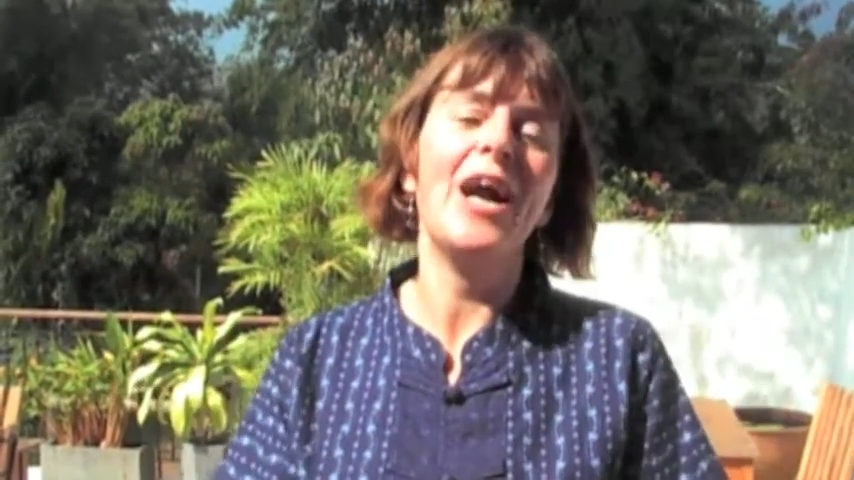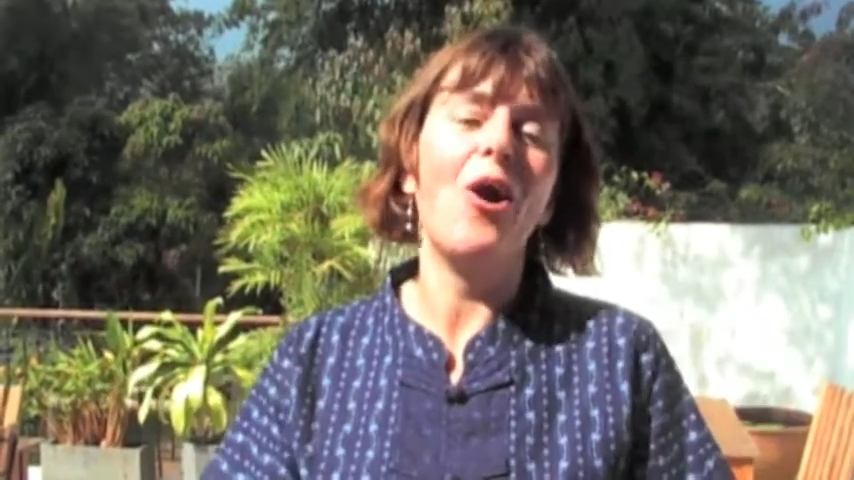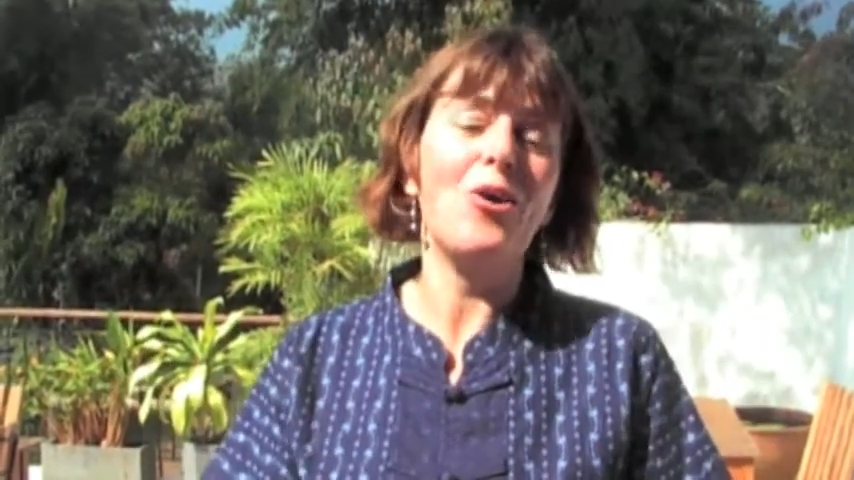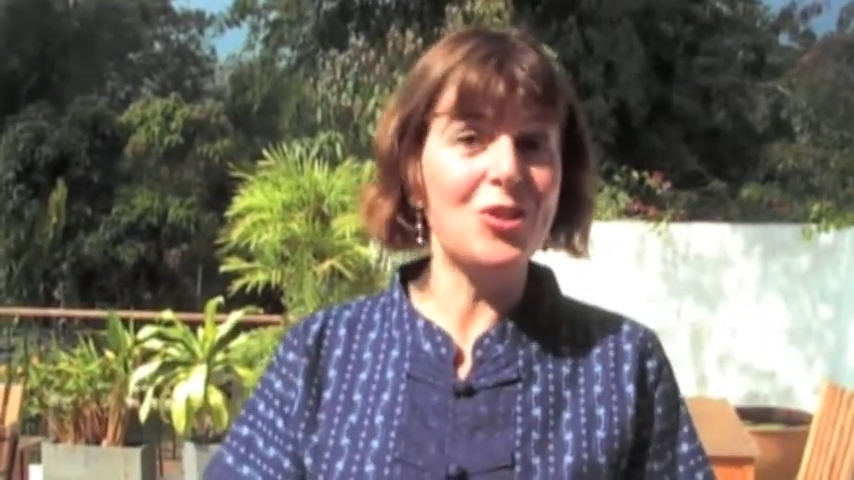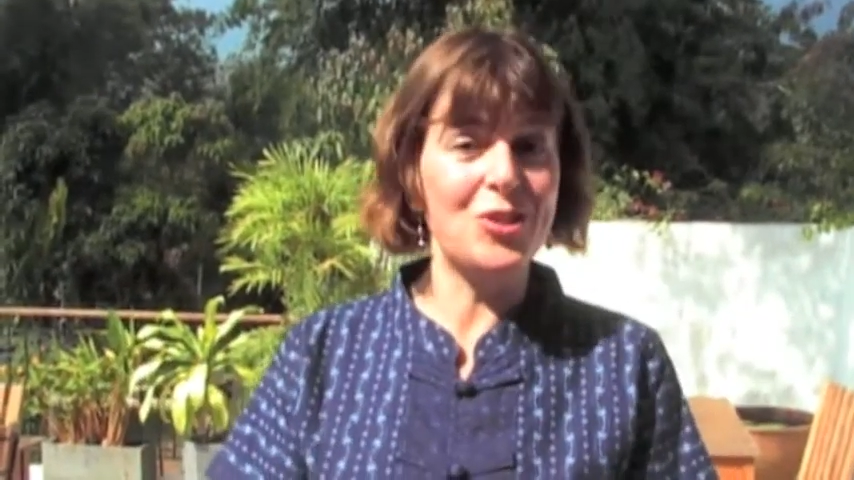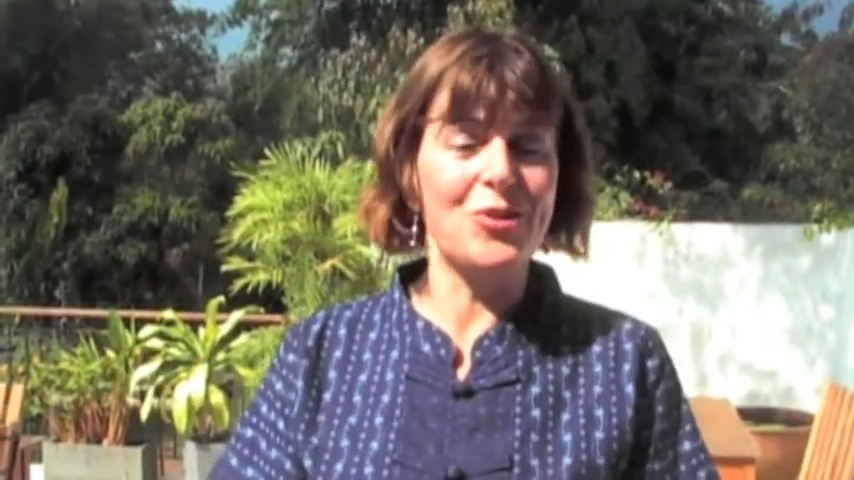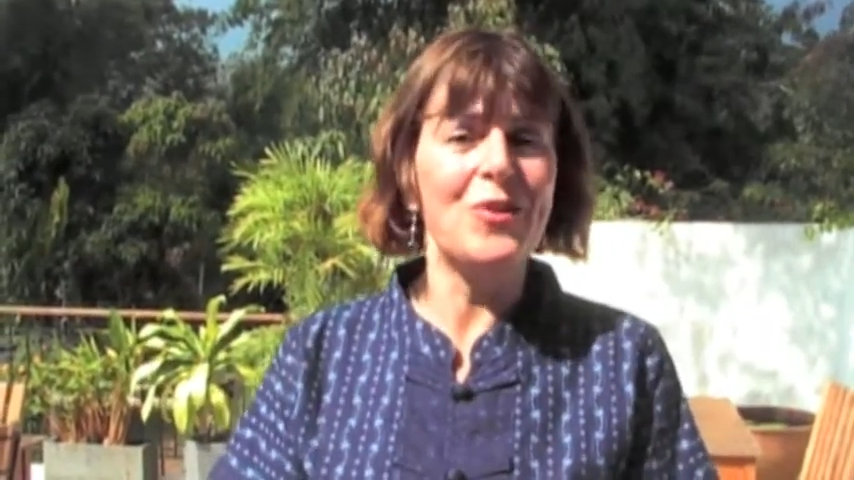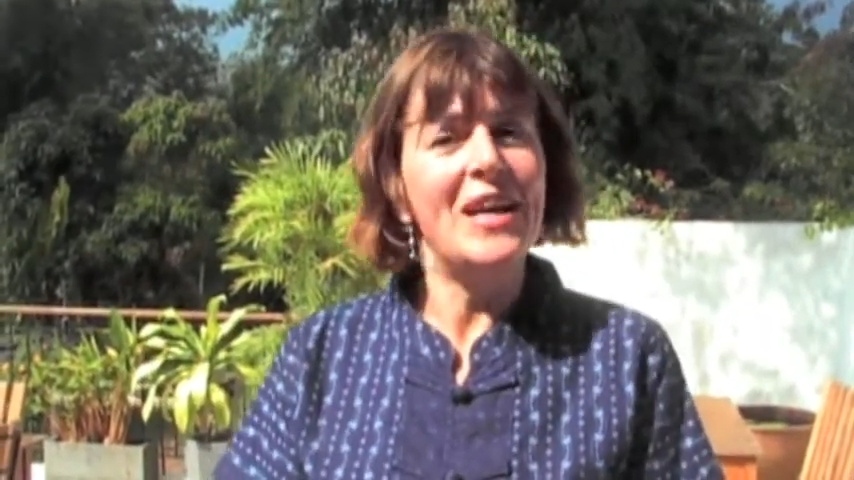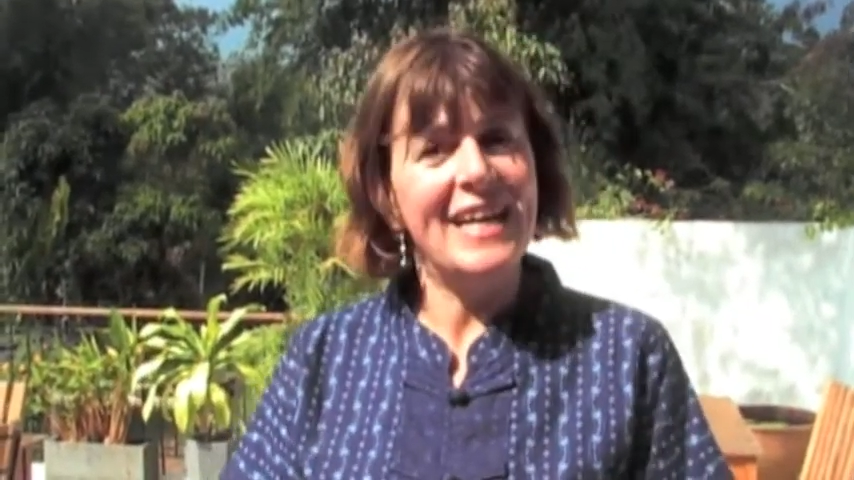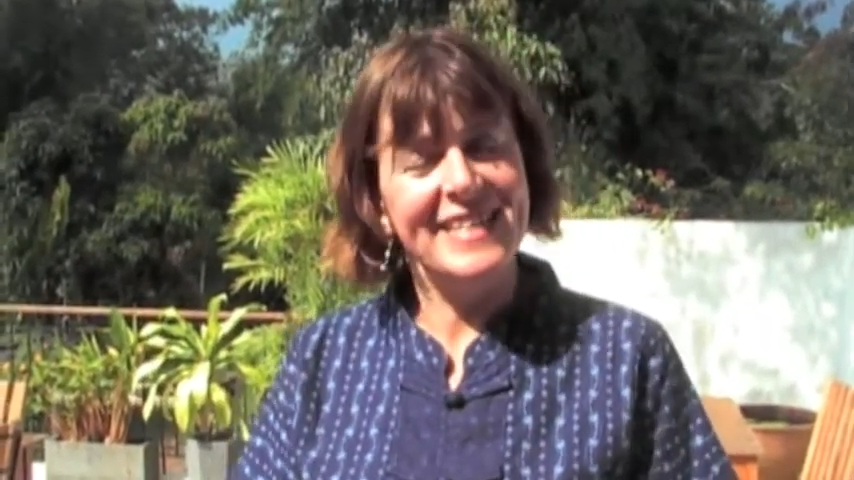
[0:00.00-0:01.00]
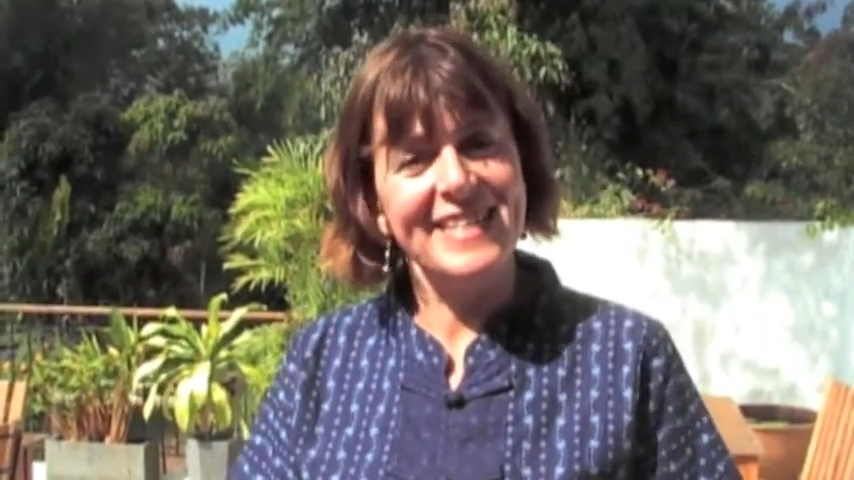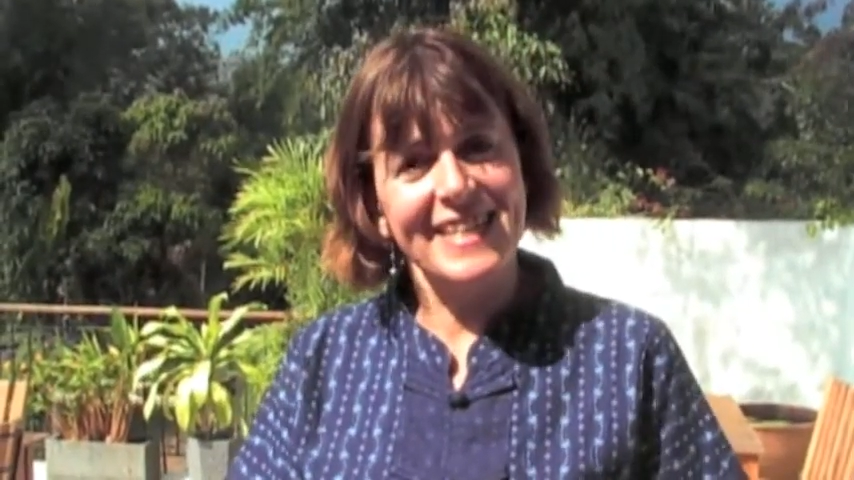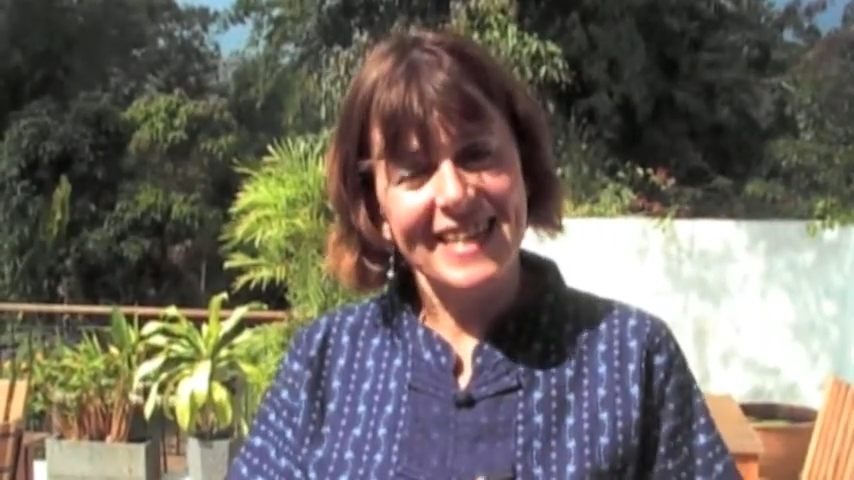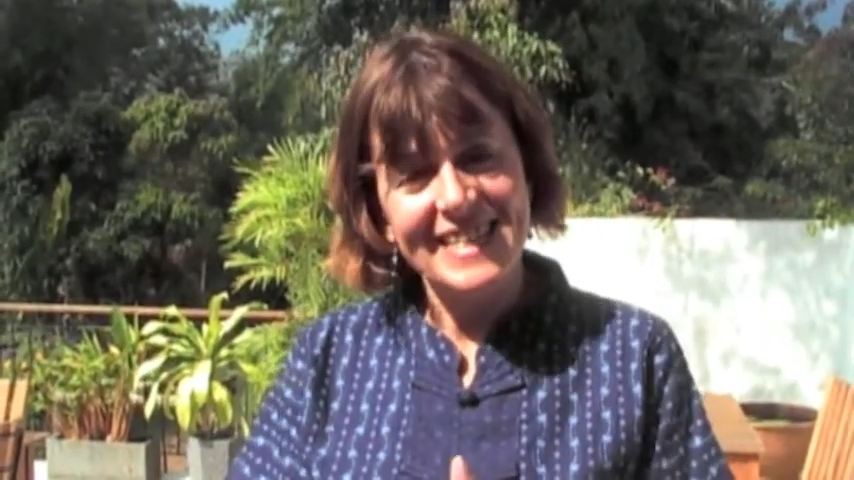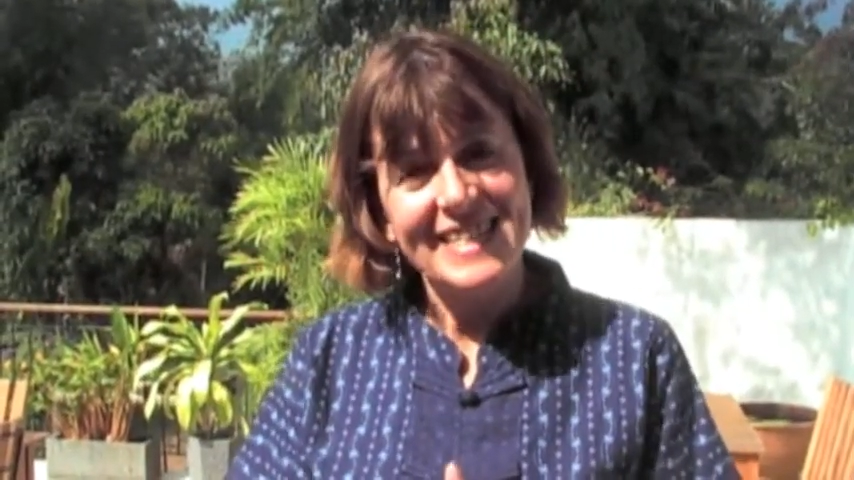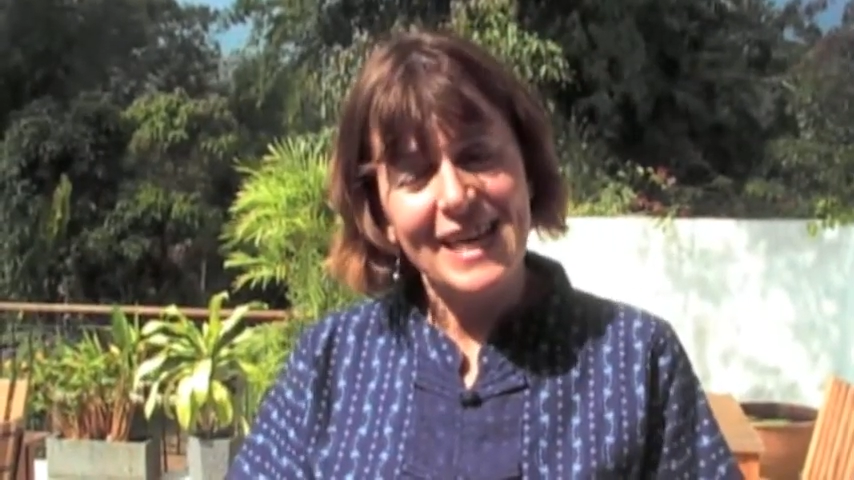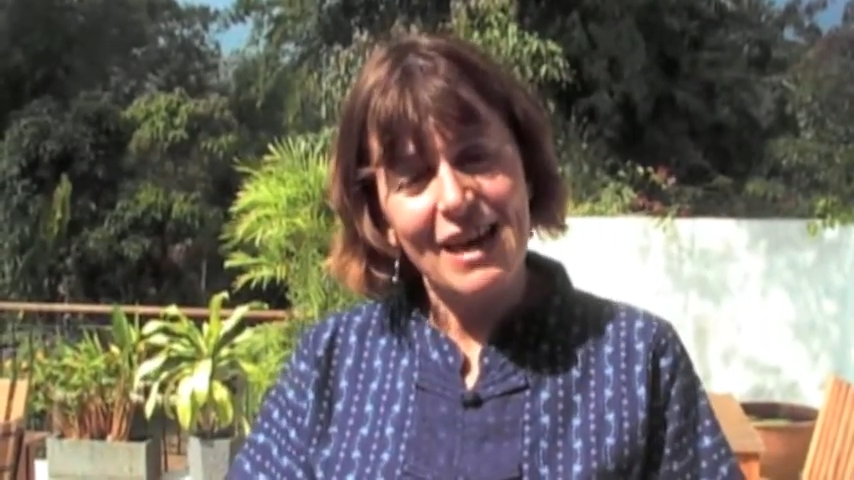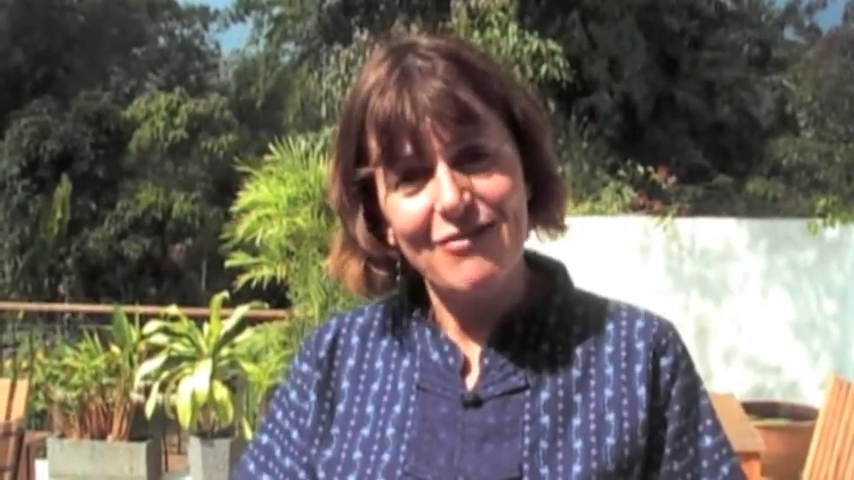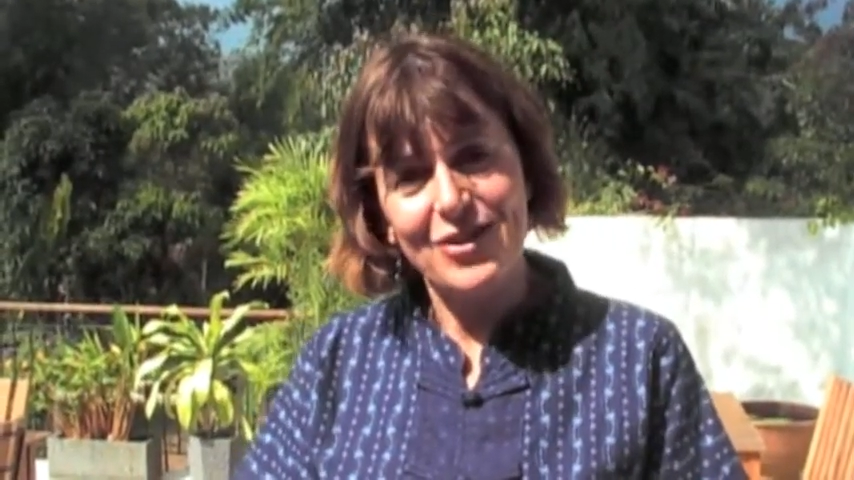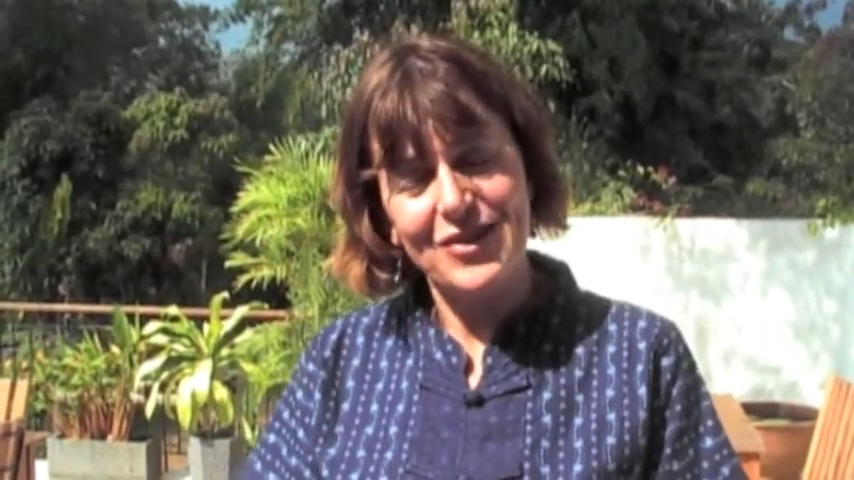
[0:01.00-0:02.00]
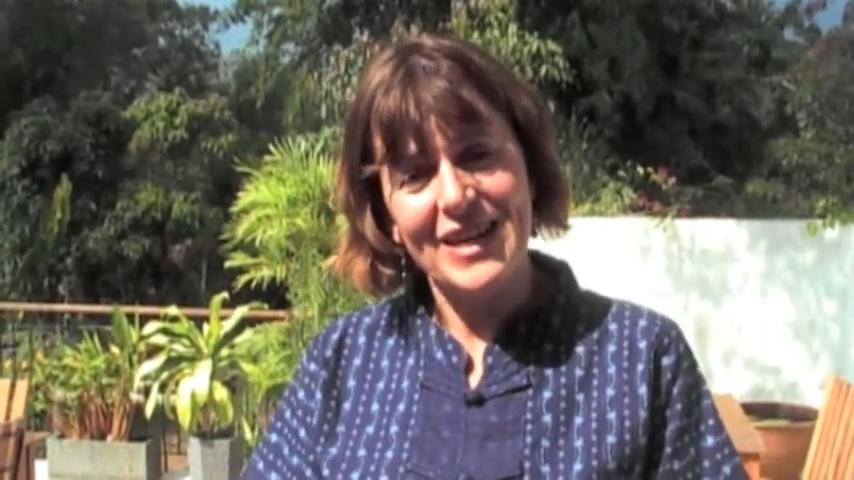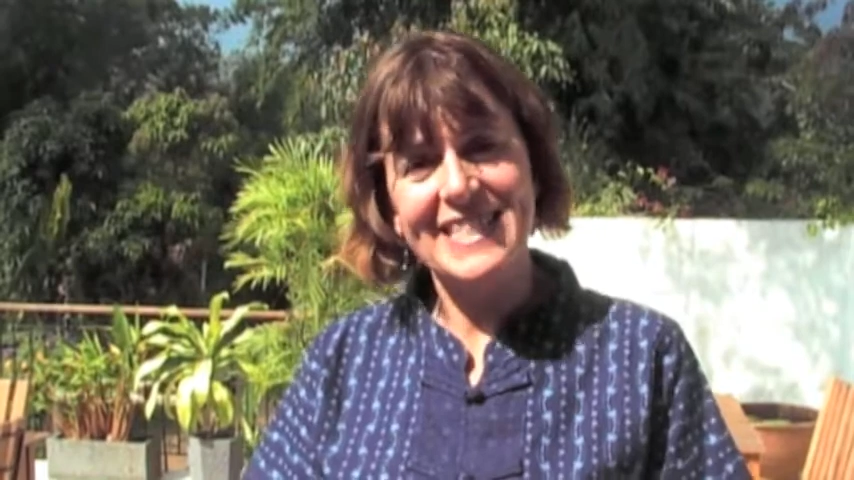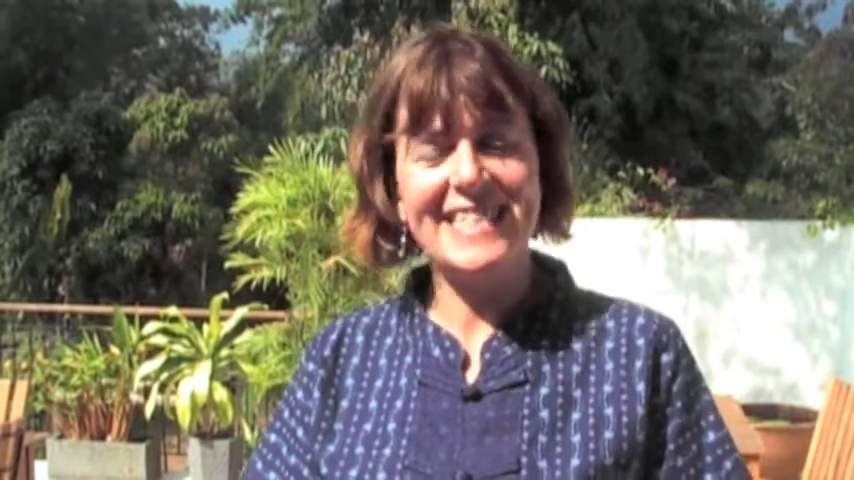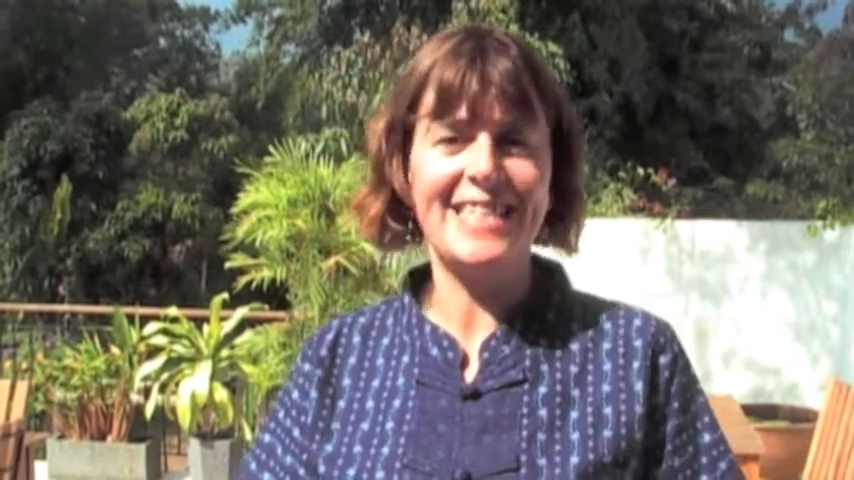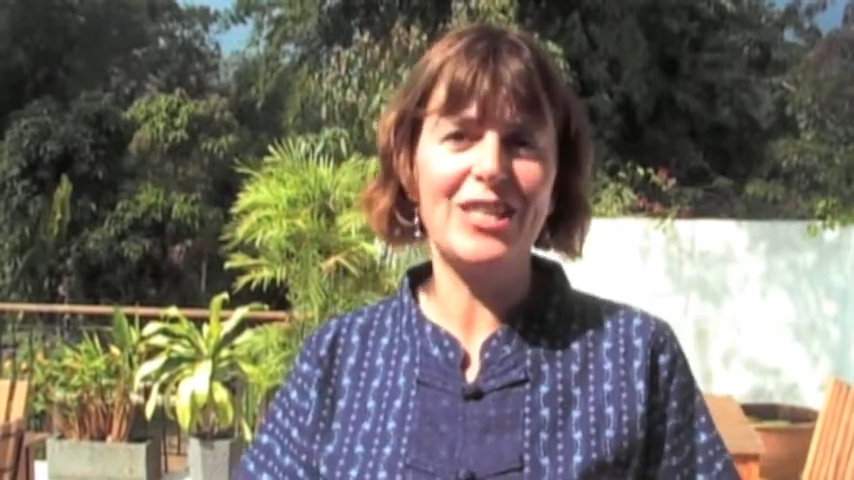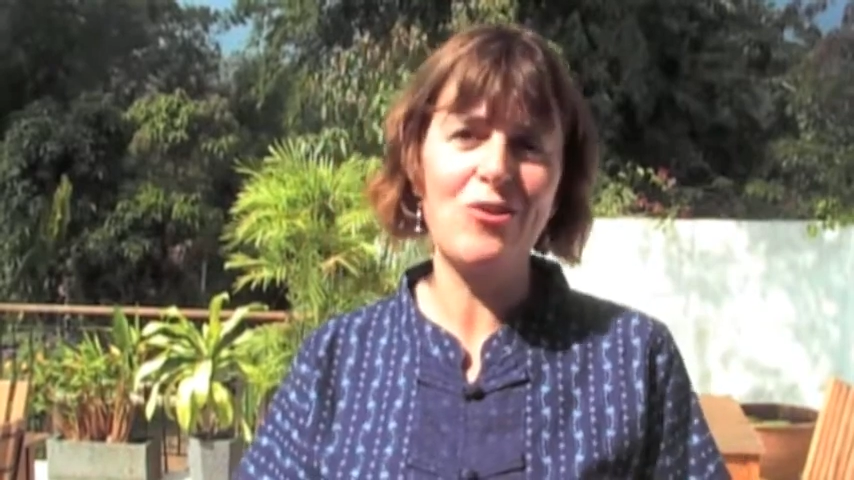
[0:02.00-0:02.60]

Also, it's an ICF accredited